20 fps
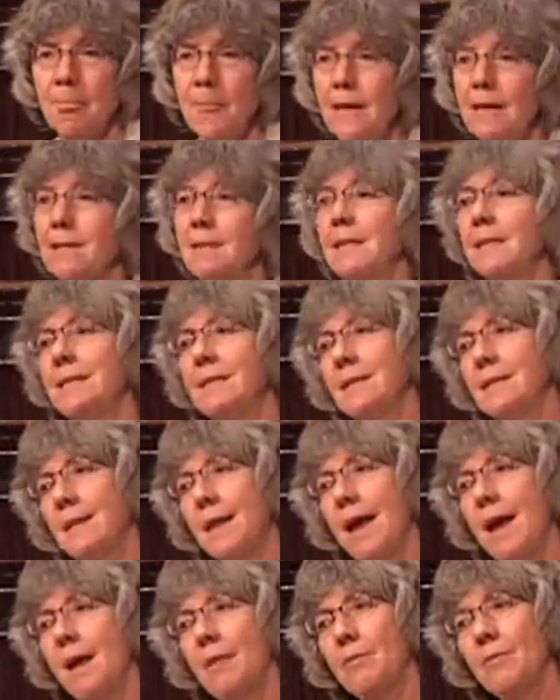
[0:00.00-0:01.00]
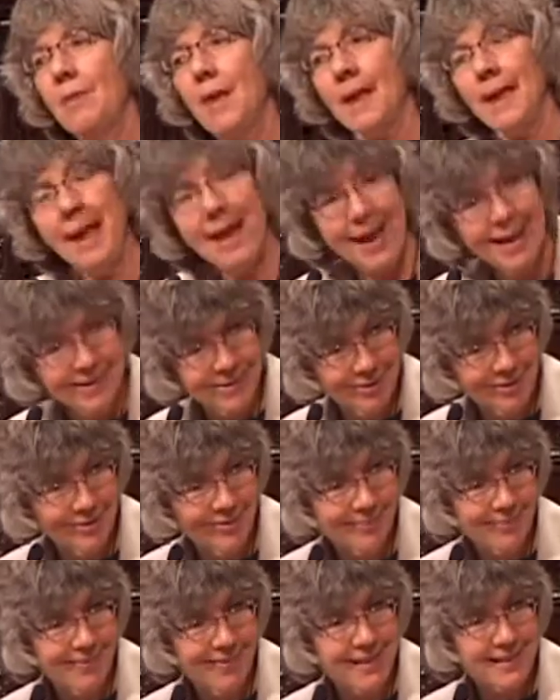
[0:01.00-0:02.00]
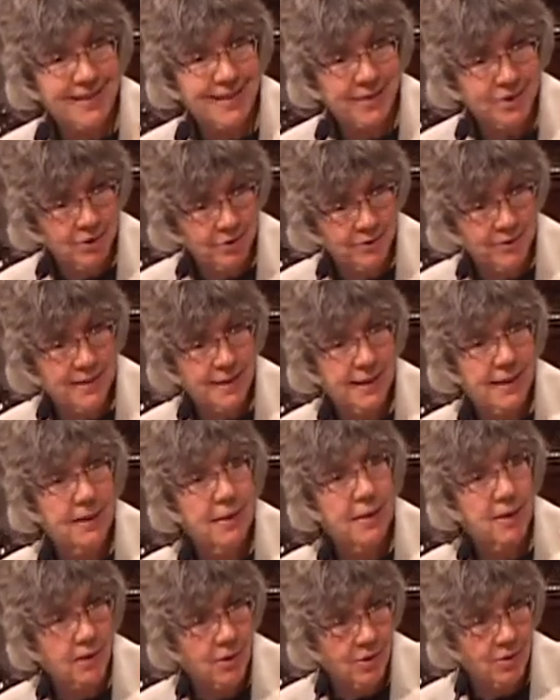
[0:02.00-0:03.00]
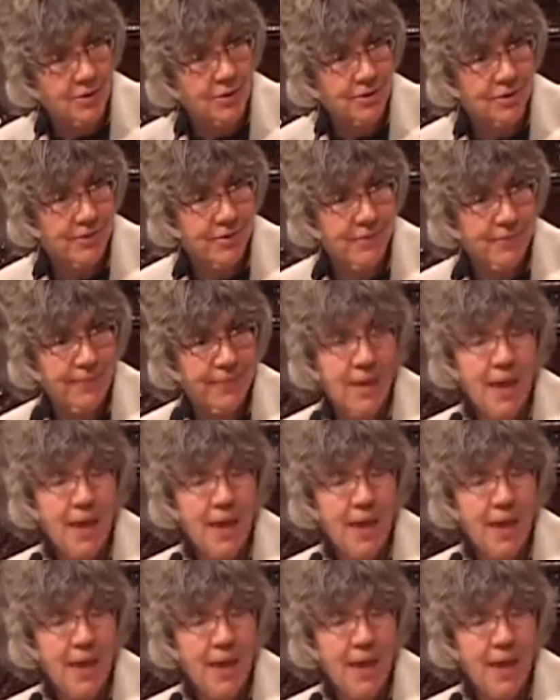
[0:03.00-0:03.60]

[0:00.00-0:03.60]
is listen to how they handle these issues in their culture